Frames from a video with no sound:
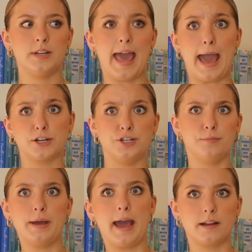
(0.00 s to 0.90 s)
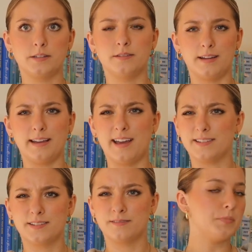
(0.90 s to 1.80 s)
action-packed, I
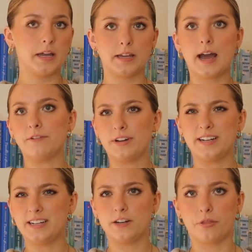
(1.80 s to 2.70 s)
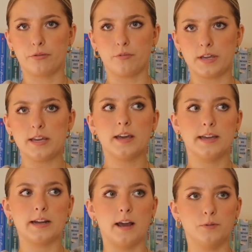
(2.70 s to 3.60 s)
guess. But I rated it a 3,
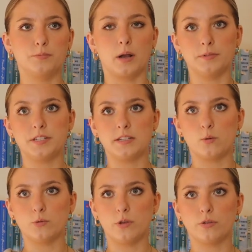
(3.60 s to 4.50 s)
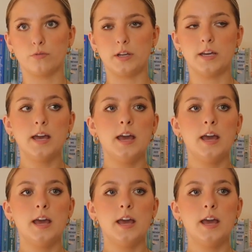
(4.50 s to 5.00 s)
and I would probably stick with a 3.